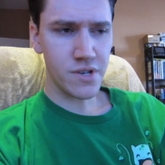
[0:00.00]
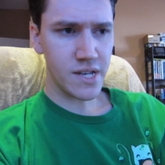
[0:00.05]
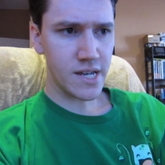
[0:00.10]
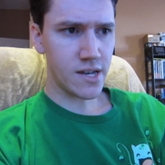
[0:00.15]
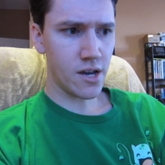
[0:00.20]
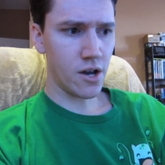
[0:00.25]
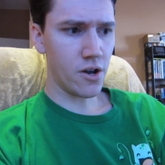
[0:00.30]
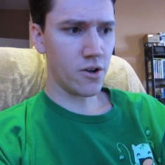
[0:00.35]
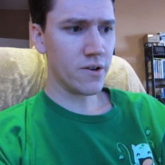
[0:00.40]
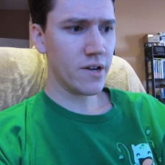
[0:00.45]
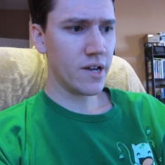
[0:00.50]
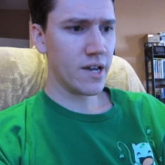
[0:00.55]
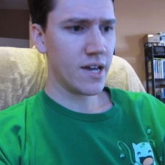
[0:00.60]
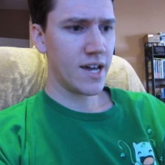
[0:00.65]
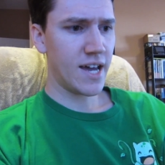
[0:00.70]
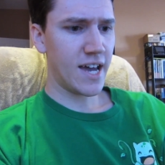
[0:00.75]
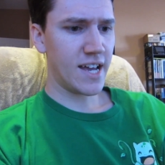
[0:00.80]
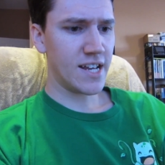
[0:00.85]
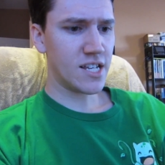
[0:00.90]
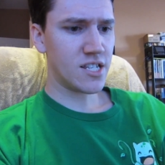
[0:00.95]
Nico,
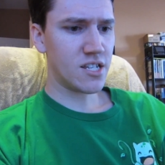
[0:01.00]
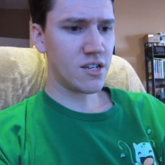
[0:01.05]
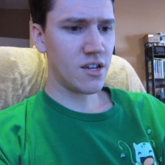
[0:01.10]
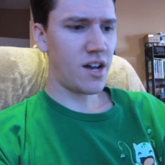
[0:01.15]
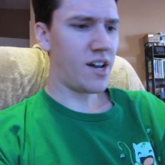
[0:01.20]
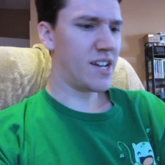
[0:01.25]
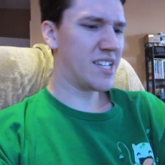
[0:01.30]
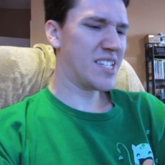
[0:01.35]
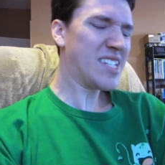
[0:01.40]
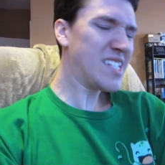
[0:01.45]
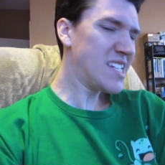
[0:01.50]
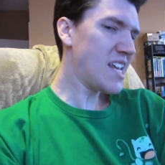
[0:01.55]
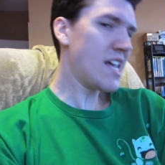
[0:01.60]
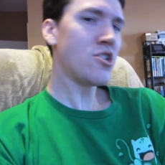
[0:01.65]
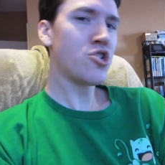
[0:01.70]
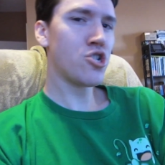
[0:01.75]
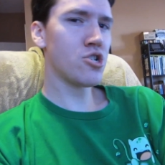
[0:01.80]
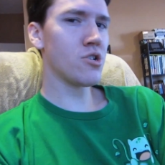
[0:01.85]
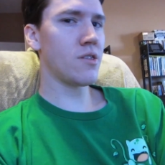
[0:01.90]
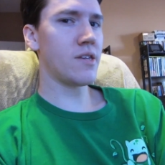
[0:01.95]
and it's
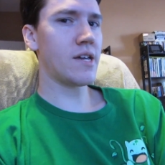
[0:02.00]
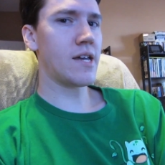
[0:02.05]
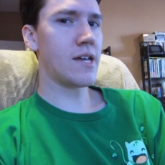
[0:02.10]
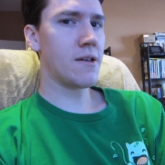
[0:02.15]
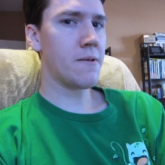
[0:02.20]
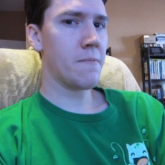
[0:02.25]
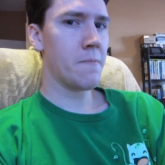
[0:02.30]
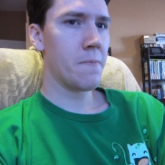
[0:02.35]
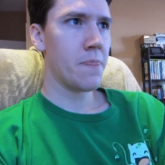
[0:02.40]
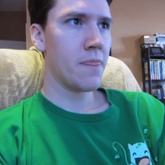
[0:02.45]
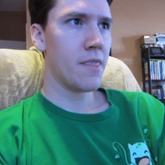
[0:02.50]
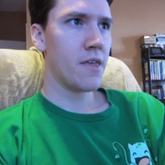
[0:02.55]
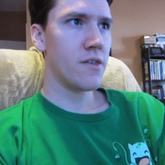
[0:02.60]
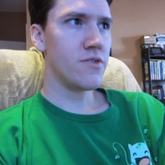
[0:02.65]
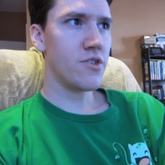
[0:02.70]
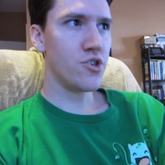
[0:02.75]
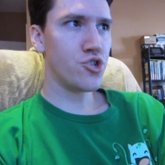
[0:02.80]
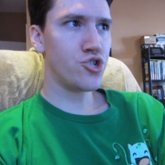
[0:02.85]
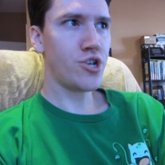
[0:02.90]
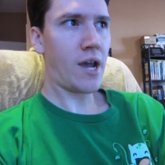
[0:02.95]
essentially
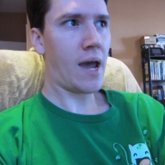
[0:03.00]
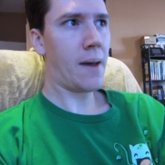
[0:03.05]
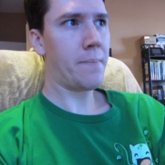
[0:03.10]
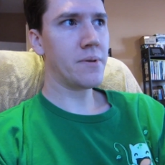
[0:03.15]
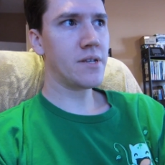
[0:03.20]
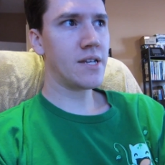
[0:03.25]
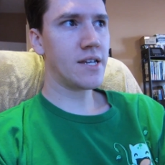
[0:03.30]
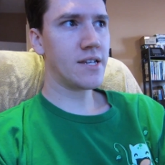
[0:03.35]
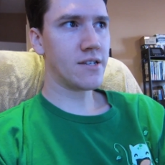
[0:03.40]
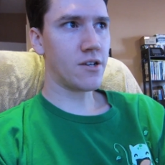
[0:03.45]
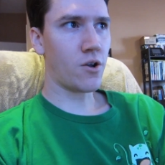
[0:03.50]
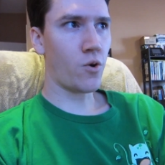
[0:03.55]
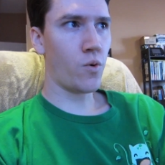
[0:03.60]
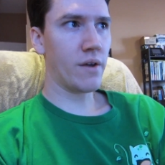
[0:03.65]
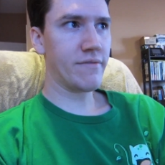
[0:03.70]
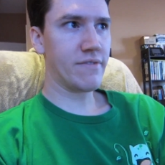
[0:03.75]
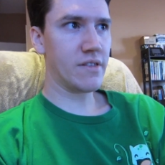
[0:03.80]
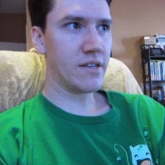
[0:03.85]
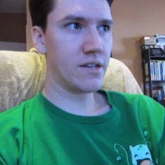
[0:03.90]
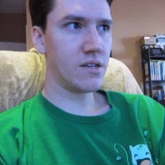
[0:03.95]
the Japanese
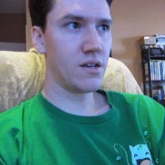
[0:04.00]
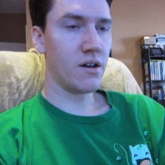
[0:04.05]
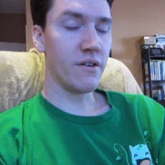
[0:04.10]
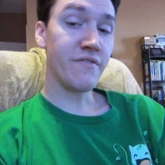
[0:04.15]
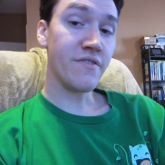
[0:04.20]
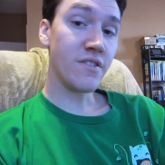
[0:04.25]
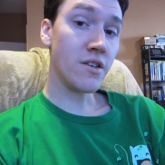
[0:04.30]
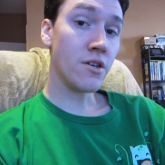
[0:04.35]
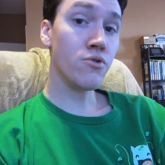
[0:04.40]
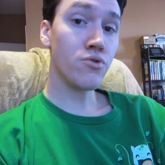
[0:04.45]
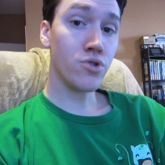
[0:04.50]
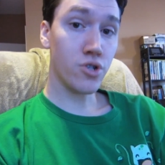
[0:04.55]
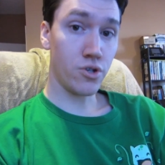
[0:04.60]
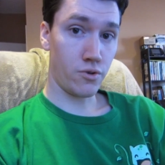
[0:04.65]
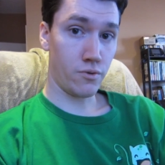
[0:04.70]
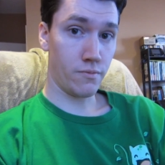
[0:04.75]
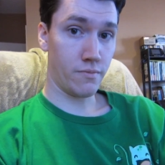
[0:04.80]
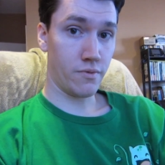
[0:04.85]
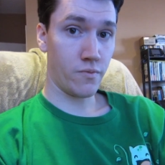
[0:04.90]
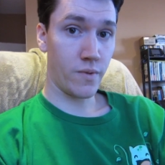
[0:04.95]
equivalent of
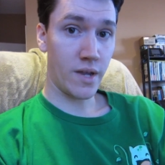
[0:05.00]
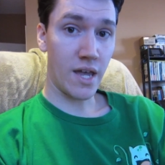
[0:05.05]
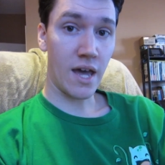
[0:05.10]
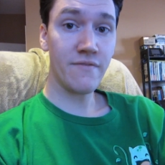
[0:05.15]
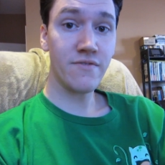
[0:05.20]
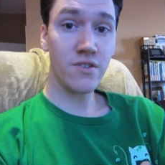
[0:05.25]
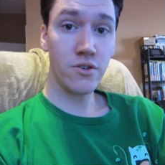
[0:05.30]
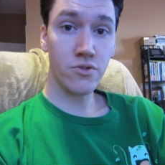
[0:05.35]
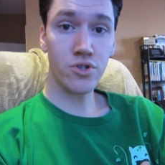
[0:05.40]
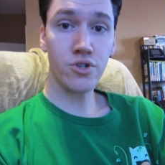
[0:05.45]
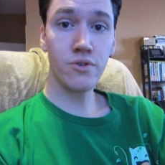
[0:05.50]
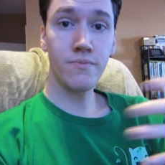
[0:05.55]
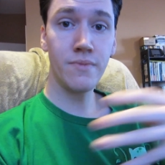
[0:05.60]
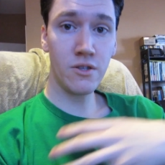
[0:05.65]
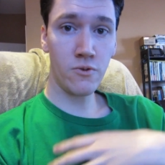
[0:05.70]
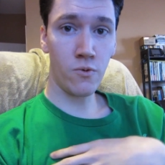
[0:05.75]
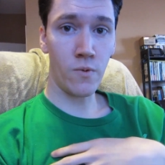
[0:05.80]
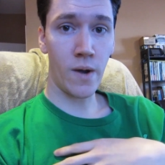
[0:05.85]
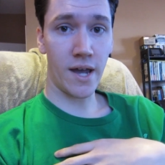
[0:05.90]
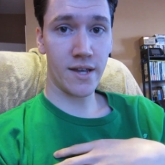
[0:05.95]
YouTube. We have YouTube
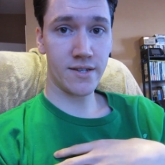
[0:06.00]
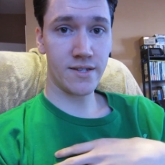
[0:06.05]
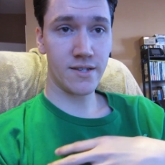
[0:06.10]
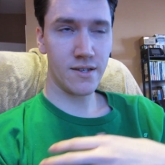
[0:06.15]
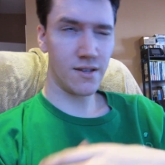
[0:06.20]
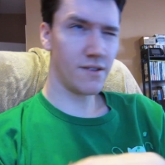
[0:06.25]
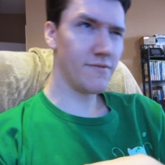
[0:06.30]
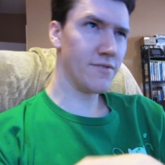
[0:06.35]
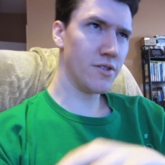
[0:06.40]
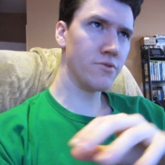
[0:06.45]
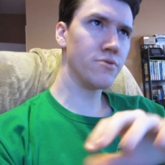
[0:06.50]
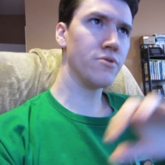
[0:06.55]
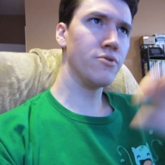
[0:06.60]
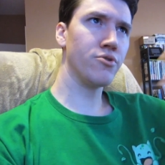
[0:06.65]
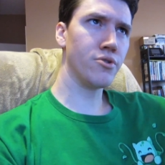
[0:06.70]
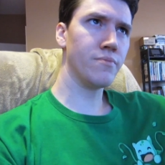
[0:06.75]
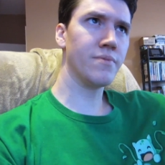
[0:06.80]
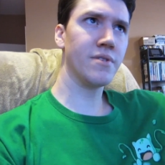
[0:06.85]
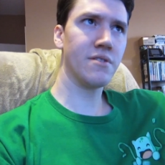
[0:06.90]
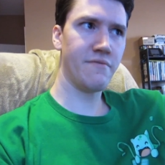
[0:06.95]
in the West, and even though
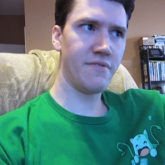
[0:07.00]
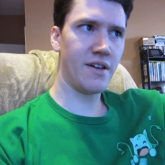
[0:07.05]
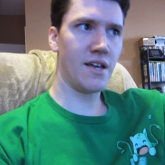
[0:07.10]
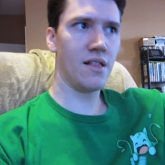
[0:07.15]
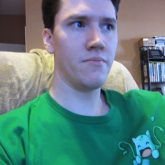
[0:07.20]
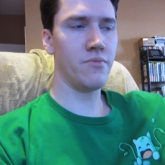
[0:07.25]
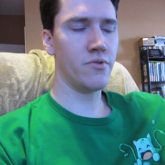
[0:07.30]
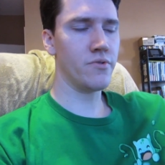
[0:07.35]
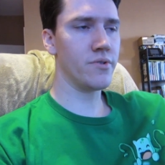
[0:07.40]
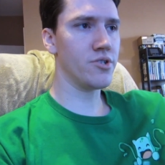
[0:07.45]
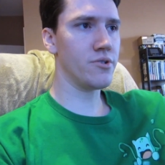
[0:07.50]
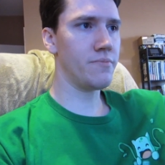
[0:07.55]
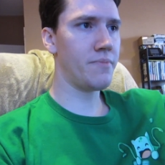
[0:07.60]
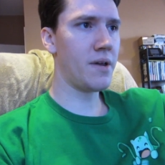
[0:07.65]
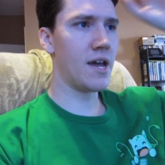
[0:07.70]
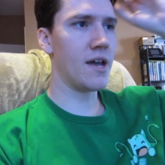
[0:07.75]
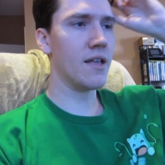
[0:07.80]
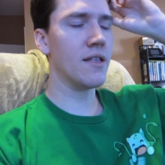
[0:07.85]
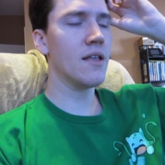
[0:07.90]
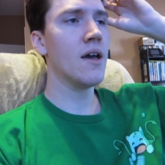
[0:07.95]
YouTube is available in
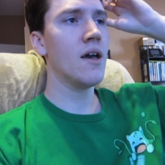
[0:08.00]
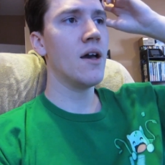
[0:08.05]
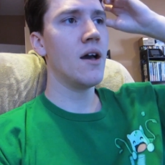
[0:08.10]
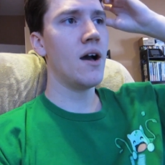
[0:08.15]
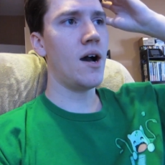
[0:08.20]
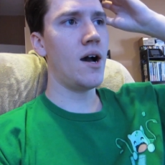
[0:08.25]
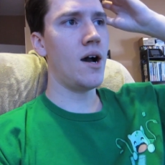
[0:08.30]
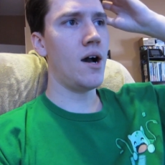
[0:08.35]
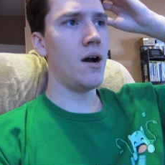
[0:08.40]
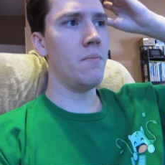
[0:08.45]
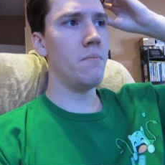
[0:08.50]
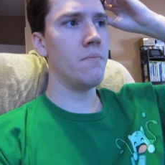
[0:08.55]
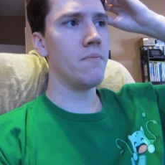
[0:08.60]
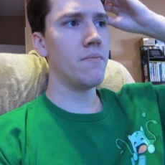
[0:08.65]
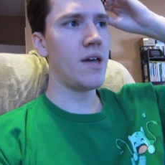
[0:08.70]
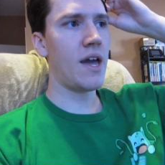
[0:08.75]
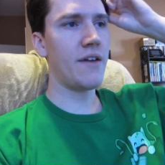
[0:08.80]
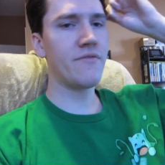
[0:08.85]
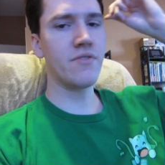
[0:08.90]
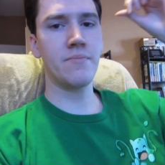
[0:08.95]
Japan,
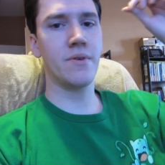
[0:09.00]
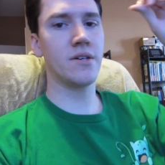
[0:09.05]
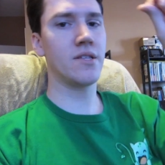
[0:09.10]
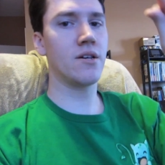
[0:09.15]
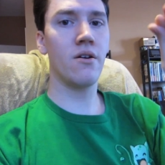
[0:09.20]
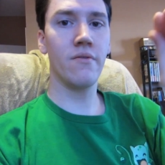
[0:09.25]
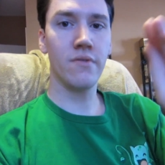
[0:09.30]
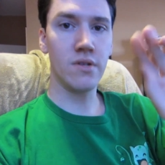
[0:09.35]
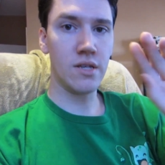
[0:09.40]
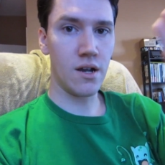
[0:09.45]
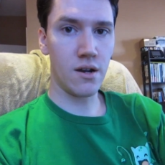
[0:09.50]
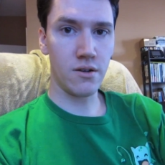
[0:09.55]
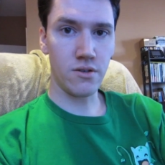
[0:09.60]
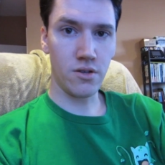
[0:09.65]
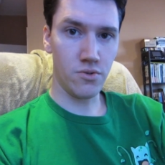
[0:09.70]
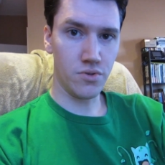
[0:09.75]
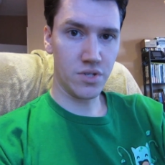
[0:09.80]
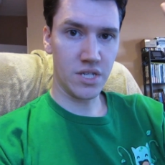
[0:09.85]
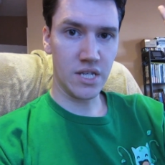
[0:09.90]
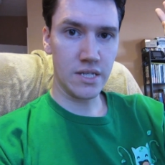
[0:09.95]
um, everybody over there
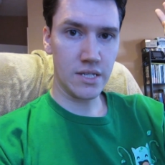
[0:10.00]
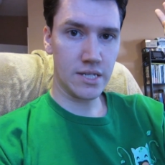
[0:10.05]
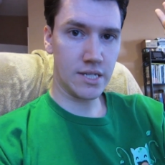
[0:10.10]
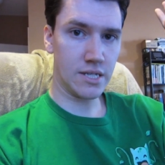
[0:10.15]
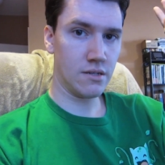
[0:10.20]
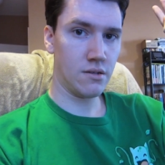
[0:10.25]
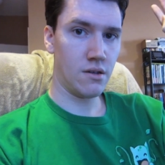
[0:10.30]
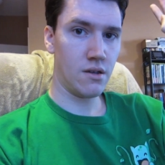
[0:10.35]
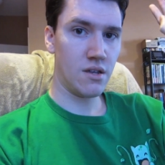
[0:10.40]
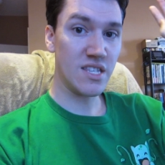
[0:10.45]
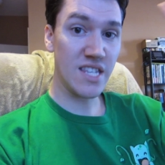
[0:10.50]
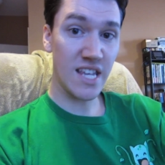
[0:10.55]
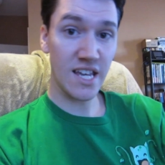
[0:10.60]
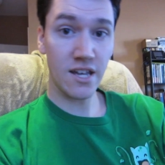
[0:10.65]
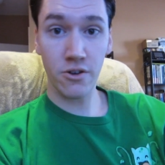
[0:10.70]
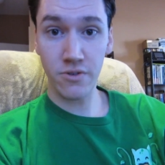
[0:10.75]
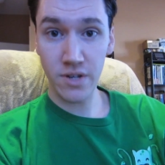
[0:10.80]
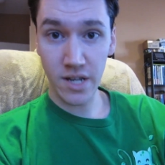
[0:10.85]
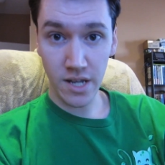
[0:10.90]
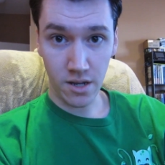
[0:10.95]
uses
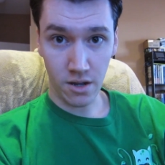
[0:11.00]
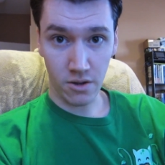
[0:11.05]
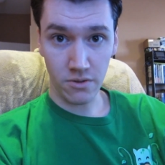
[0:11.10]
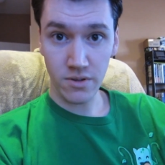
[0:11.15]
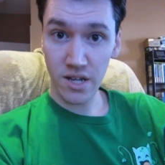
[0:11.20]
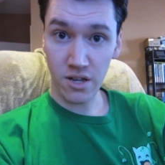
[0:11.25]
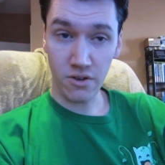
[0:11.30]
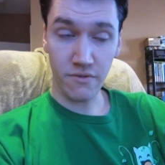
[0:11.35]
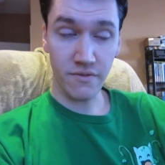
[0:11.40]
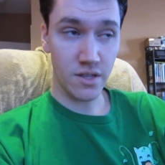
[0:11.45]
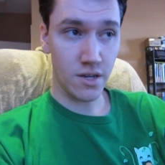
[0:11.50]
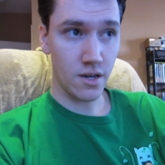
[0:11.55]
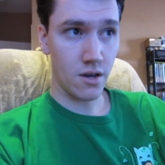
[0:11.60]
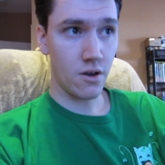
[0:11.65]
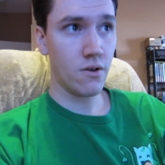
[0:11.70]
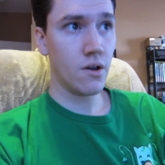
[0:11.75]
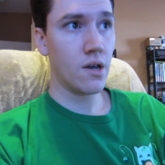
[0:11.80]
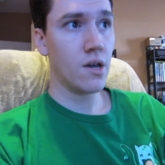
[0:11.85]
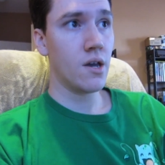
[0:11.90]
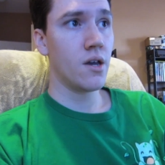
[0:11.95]
Nico Nico, Nico Video.